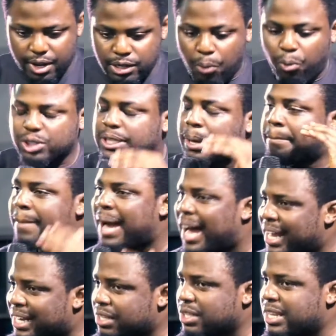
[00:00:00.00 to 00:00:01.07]
There was a man
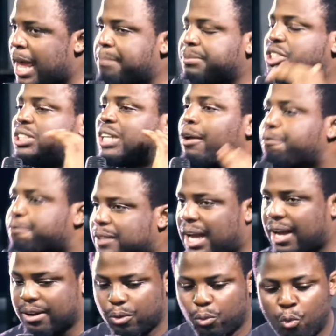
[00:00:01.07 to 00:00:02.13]
named
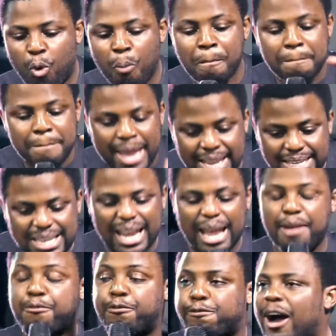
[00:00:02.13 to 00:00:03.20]
Jephthah who made
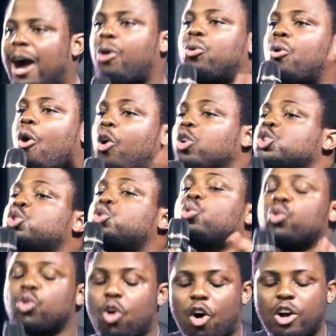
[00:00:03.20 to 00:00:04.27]
a vow
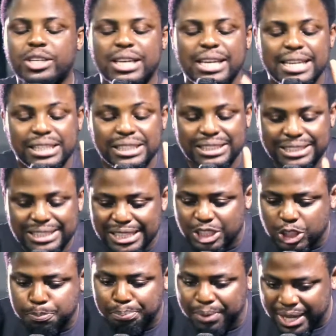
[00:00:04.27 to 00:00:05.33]
unto God in
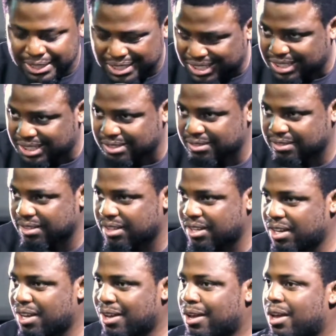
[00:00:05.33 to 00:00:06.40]
this place.
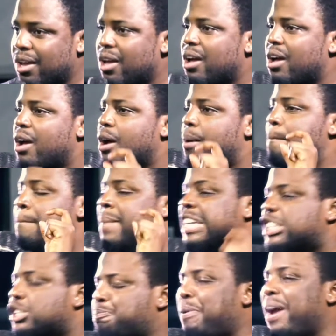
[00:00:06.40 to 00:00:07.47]

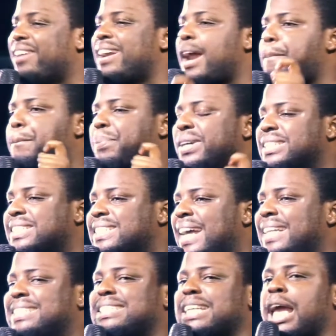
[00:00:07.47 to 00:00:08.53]
Mizpeh
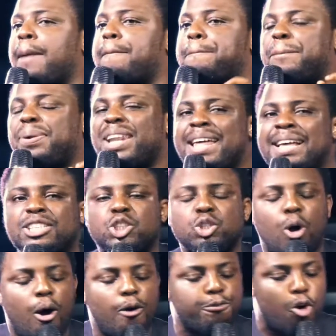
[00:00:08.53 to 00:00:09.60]
represents a place
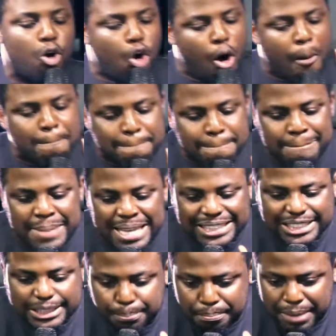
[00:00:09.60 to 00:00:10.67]
of
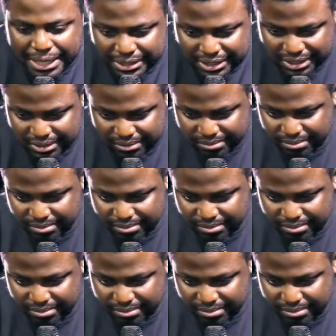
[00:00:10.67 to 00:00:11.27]
commitment.